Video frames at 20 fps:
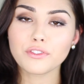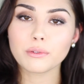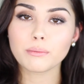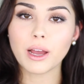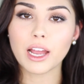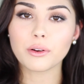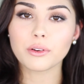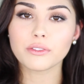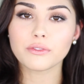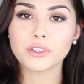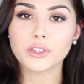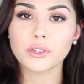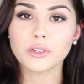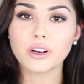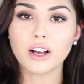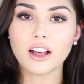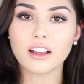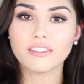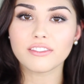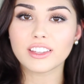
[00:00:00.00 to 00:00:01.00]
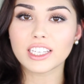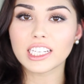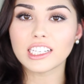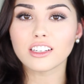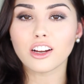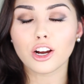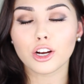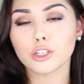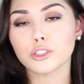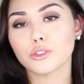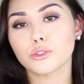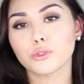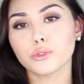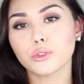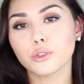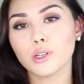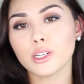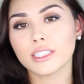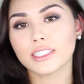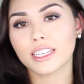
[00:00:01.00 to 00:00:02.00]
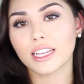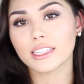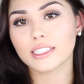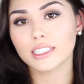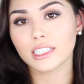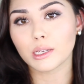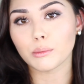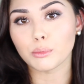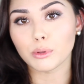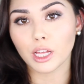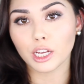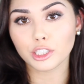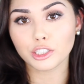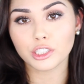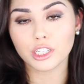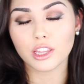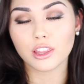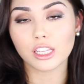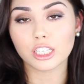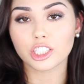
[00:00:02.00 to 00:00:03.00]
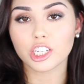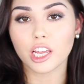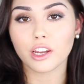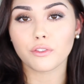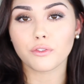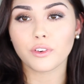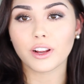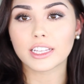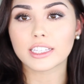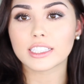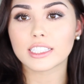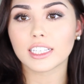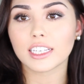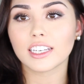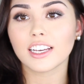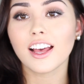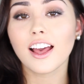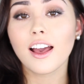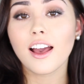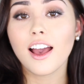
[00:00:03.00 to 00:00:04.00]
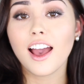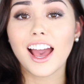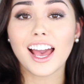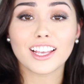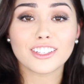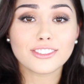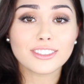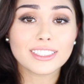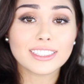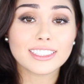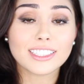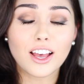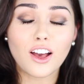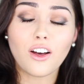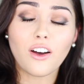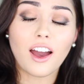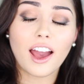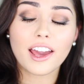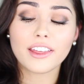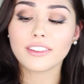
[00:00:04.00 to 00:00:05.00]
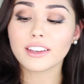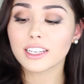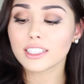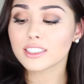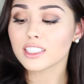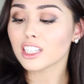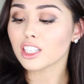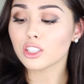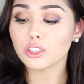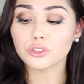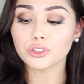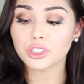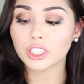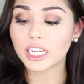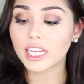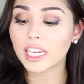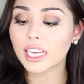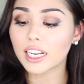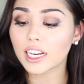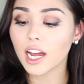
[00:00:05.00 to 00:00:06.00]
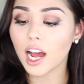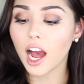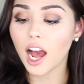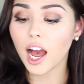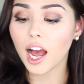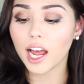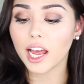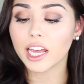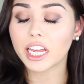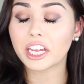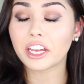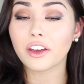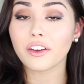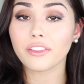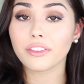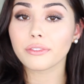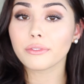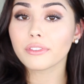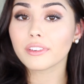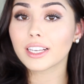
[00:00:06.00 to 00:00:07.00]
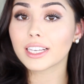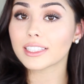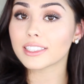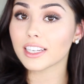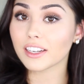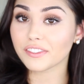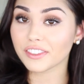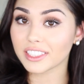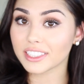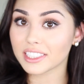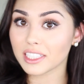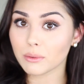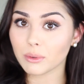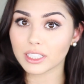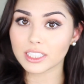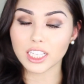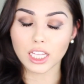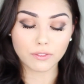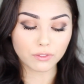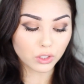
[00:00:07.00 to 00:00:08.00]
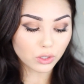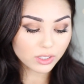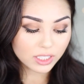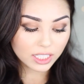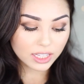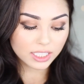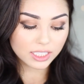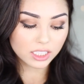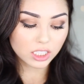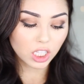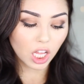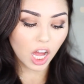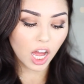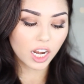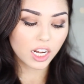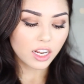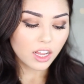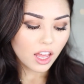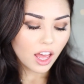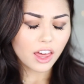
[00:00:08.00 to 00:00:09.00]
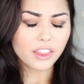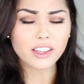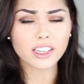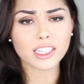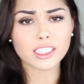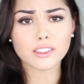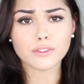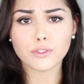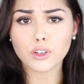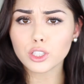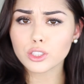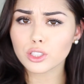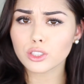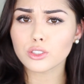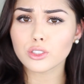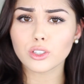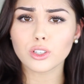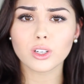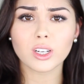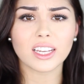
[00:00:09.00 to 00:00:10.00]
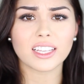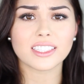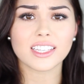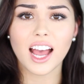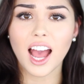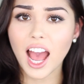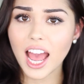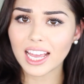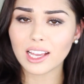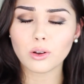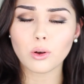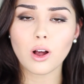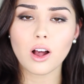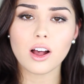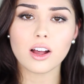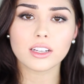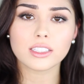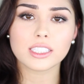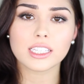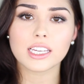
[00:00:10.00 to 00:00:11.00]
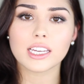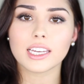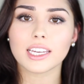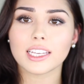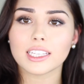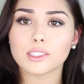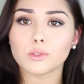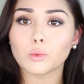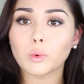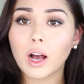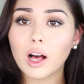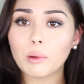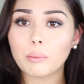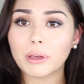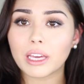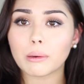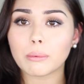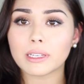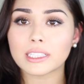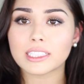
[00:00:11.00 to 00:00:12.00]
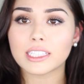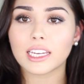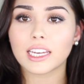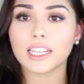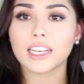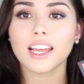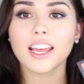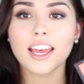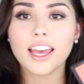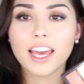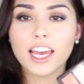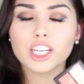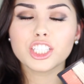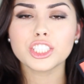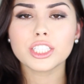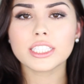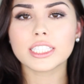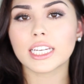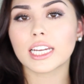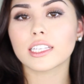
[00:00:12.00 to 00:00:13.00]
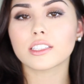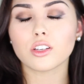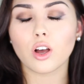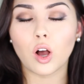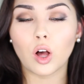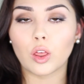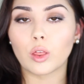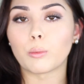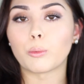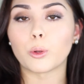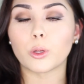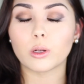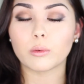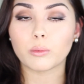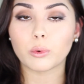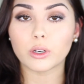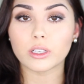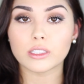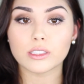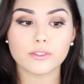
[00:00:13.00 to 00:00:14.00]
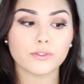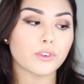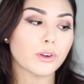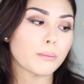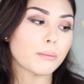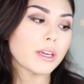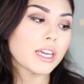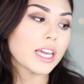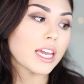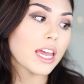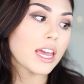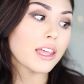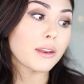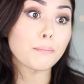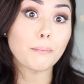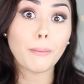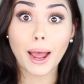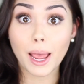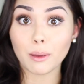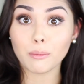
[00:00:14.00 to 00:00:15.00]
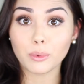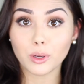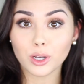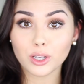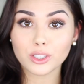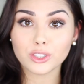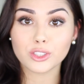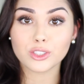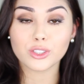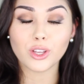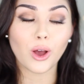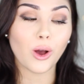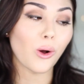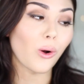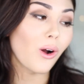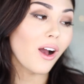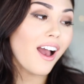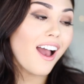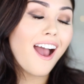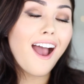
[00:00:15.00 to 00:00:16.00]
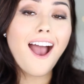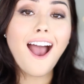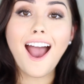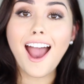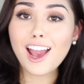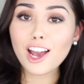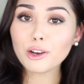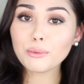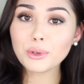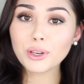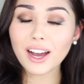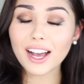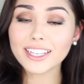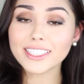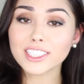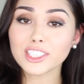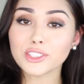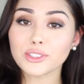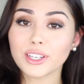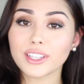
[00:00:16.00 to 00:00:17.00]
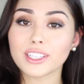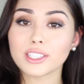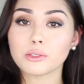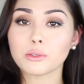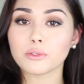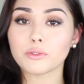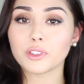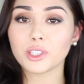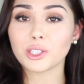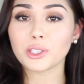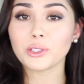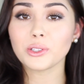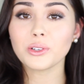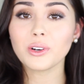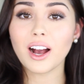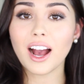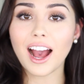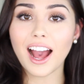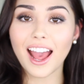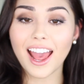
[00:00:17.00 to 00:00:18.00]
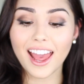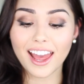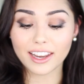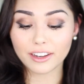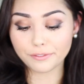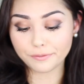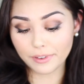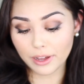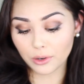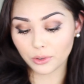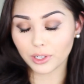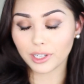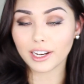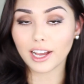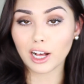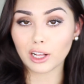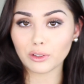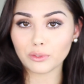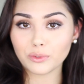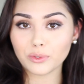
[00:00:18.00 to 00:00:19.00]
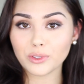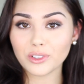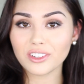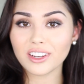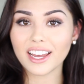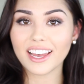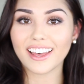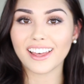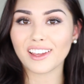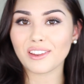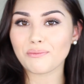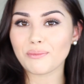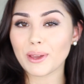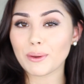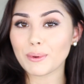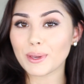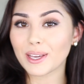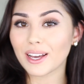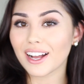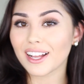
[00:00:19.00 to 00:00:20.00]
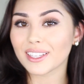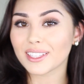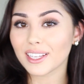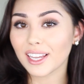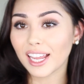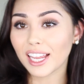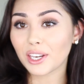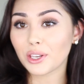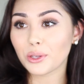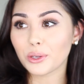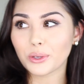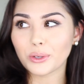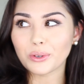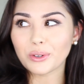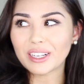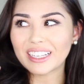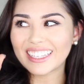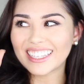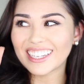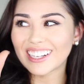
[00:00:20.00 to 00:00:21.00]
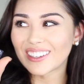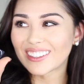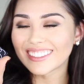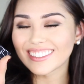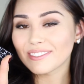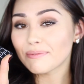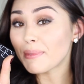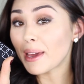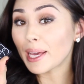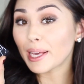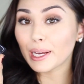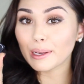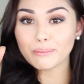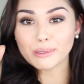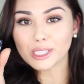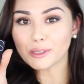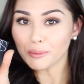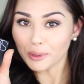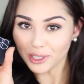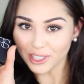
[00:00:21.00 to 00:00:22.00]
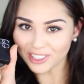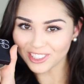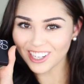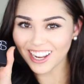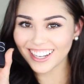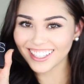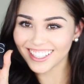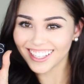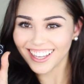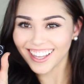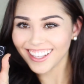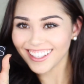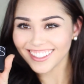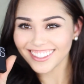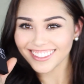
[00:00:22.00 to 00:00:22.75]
for my review of the NARS Dual-Intensity Blush in the shade Frenzy. As you can tell, I think it's a huge hit. I can definitely see myself using this a lot. I think it's versatile, it's high quality, it's well pigmented. It just hits all the bullet points for me in my book. So I hope you guys enjoyed this review and found it helpful and maybe got a new, you know, makeup splurge idea.